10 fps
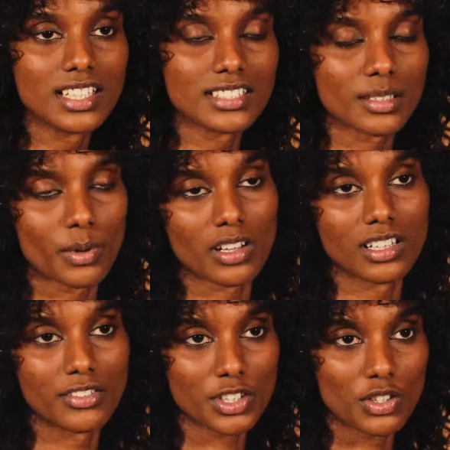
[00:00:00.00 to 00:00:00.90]
It's about
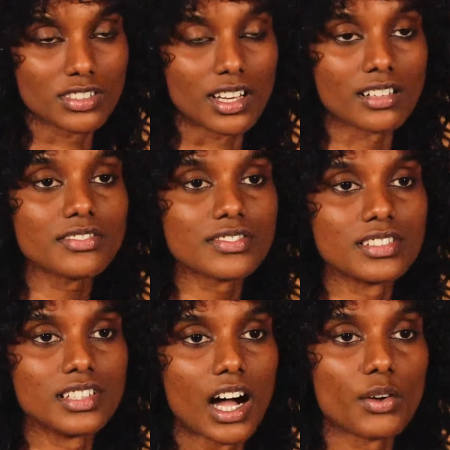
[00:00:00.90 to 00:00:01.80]
loving yourself,
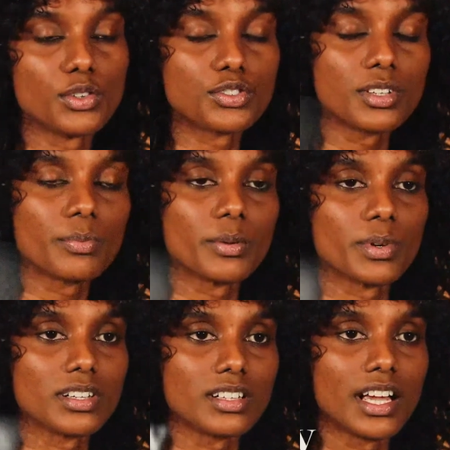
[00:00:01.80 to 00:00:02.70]
how you treat
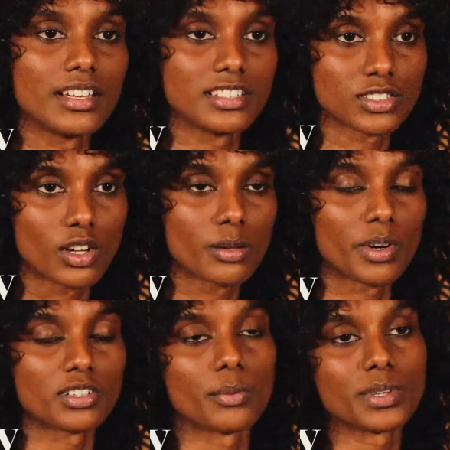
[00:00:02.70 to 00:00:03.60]
people, and it's all about your